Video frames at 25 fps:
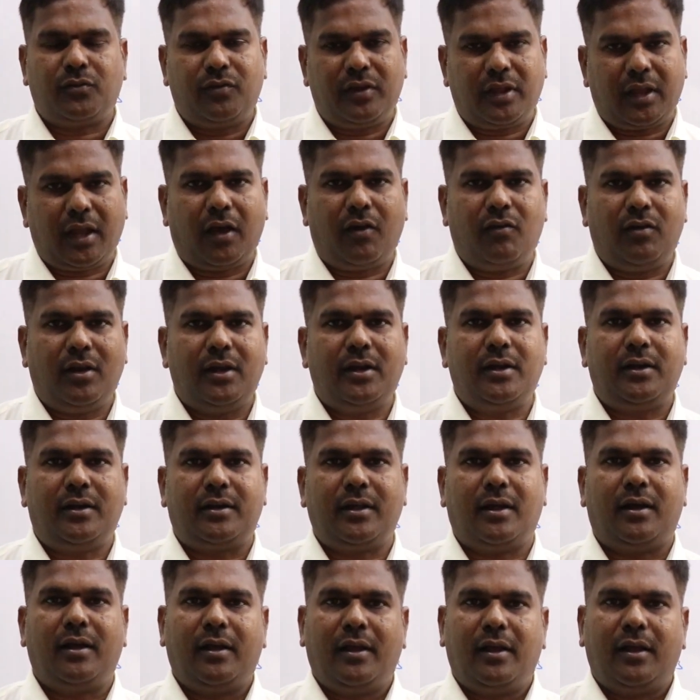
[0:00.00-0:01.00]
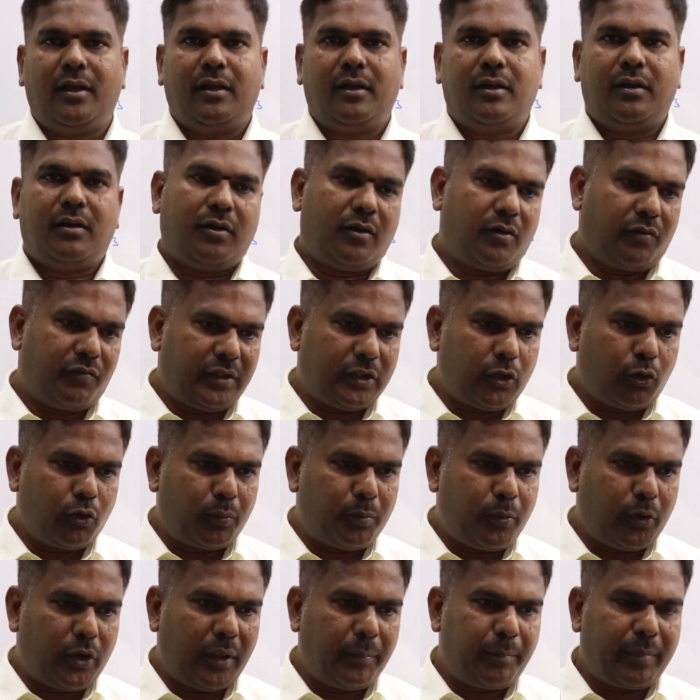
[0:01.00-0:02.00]
we have learnt
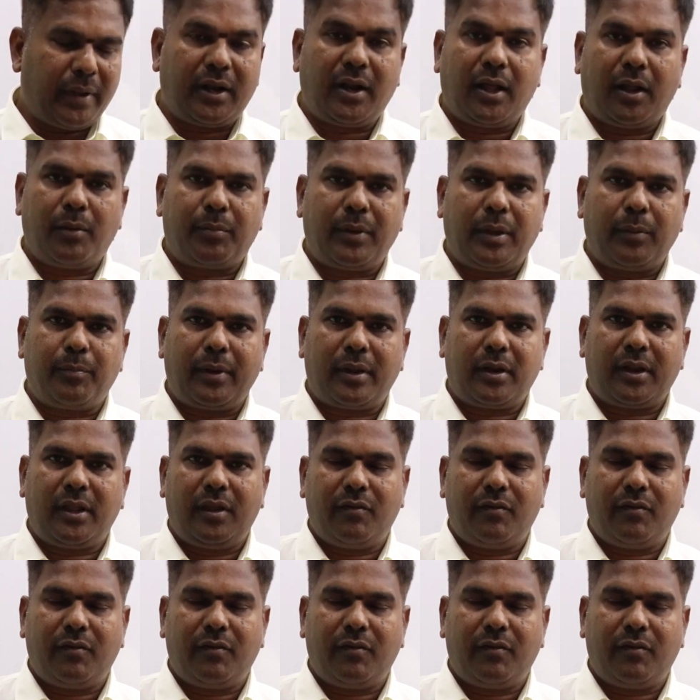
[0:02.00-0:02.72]
without putting pen on paper.